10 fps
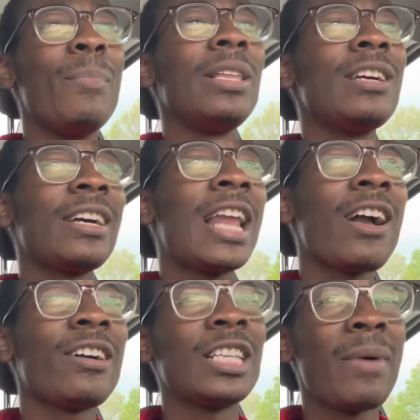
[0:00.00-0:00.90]
Be looking
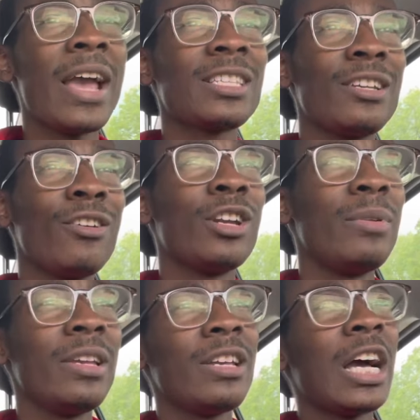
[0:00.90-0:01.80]
out, because I'm actually going
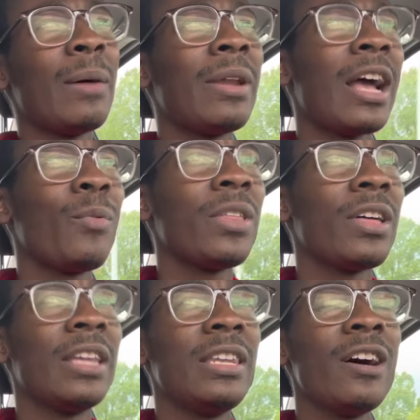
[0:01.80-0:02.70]
to be coming out
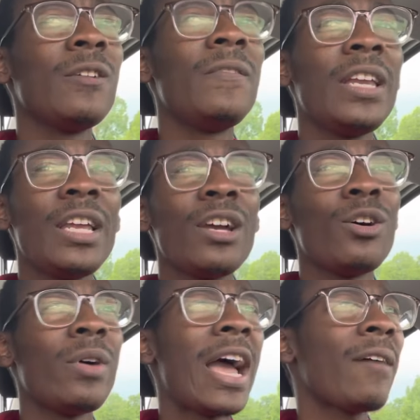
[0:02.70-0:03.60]
with another
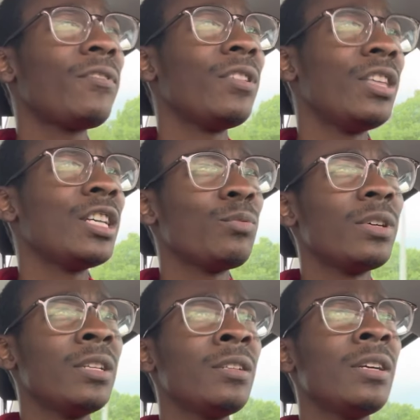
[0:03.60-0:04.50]
video after this
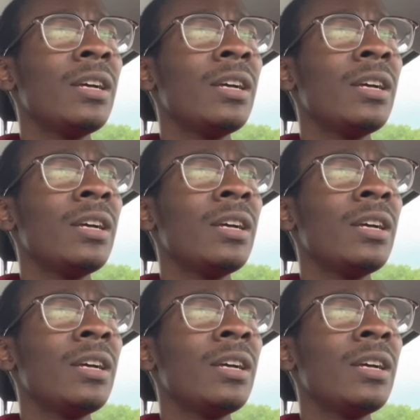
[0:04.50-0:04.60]
one.